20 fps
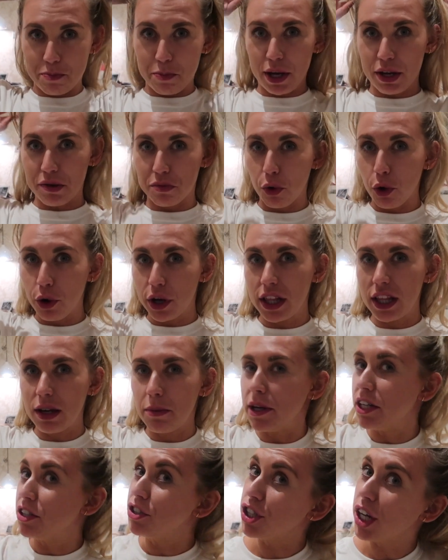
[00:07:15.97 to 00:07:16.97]
a bit oily,
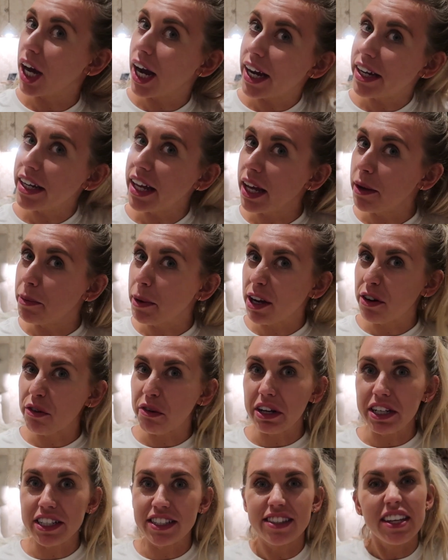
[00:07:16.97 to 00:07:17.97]
bit shiny, a bit
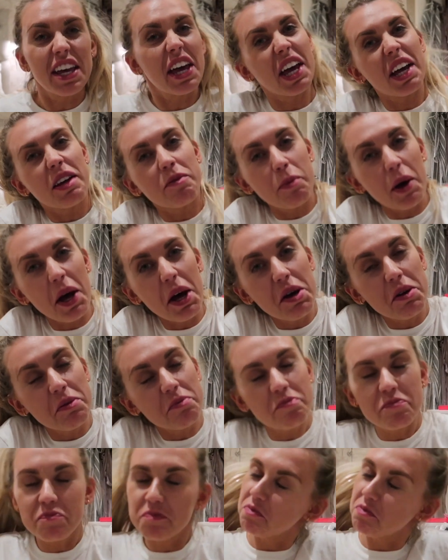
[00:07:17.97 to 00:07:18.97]
greasy, but